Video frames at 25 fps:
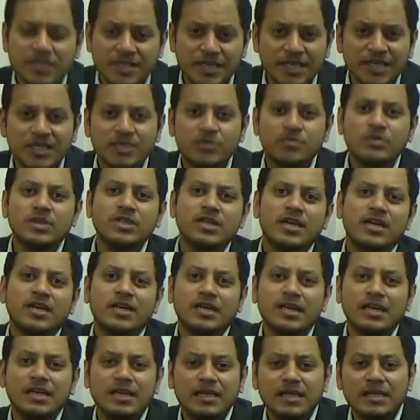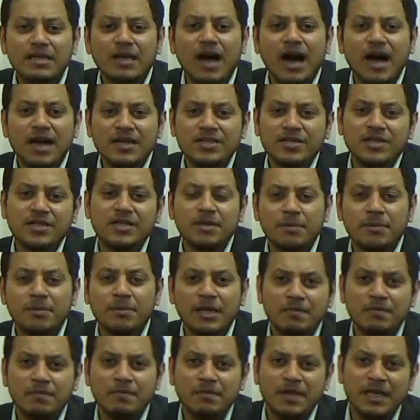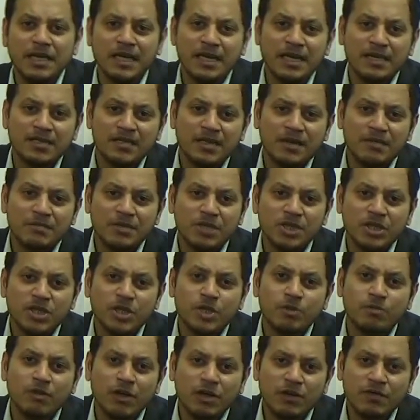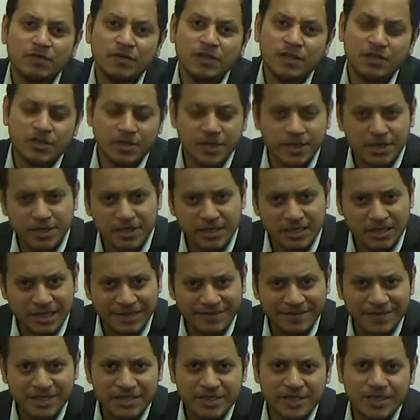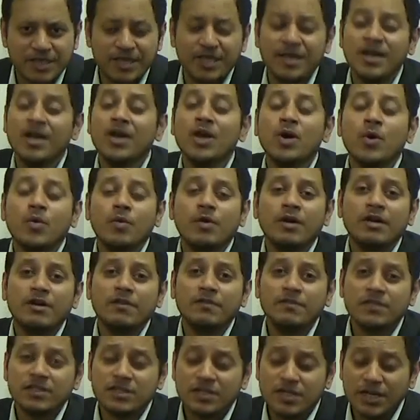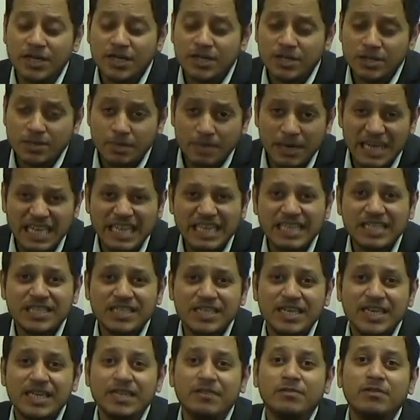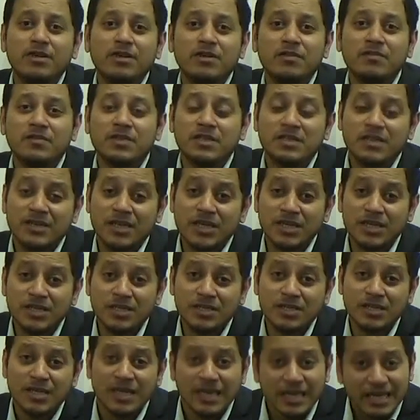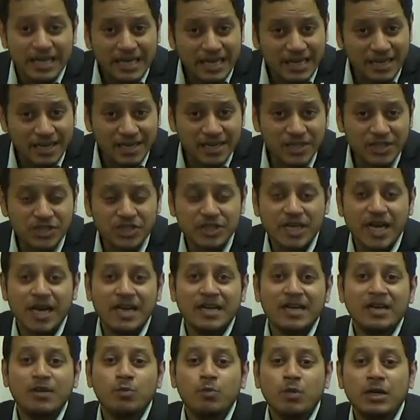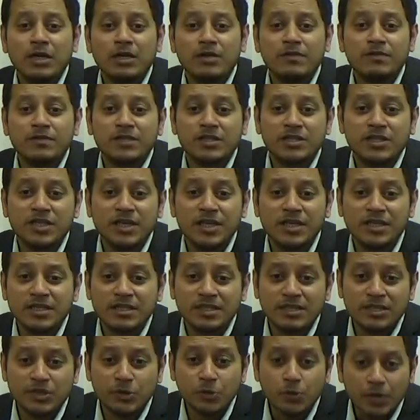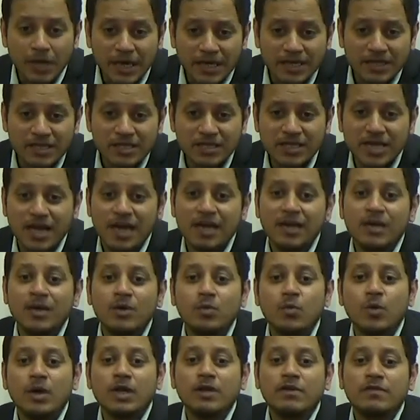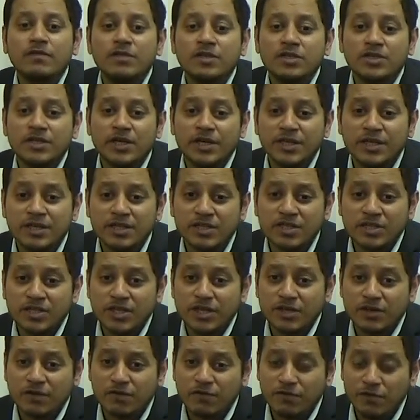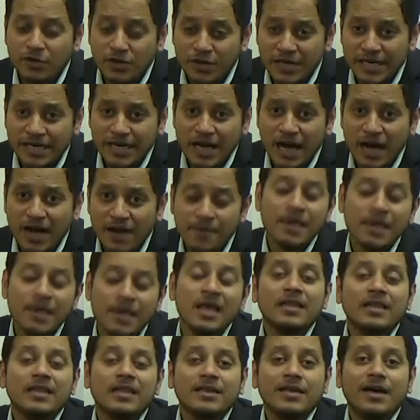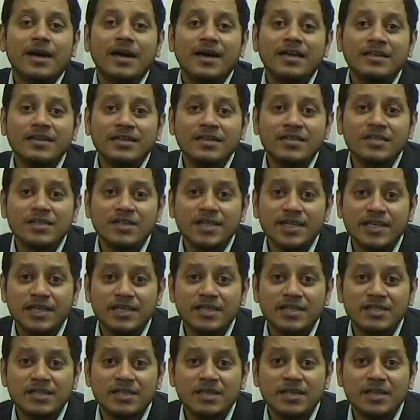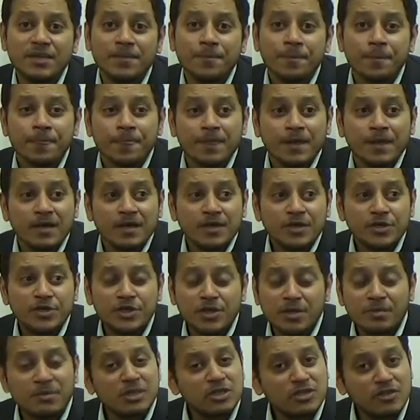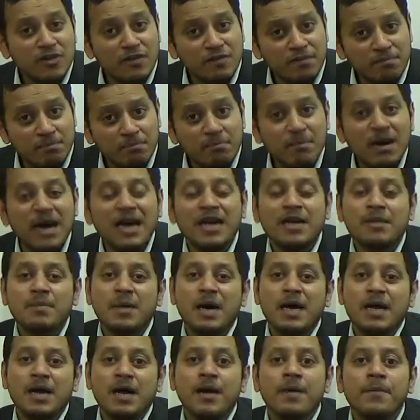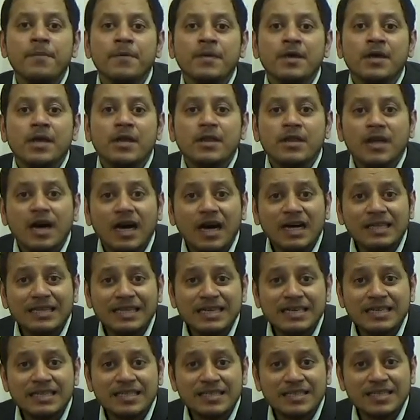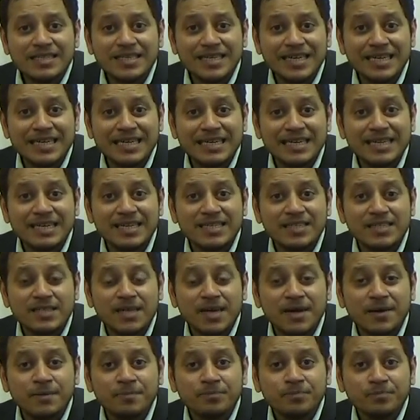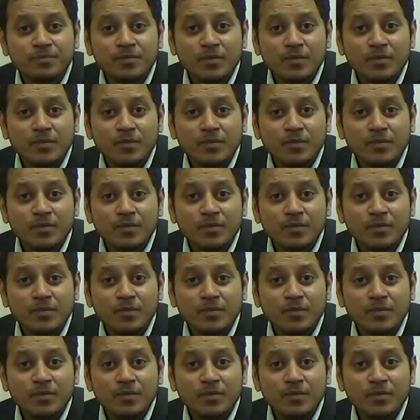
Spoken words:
states which are asked in the preliminary examination. One of the state is Davis Strait, one of the state is Bering Strait, one of the state is English Channel, one of the state is Yucatan Channel, one of the state is Strait of Florida, the other state is the Isthmus of Marmara, the other state is the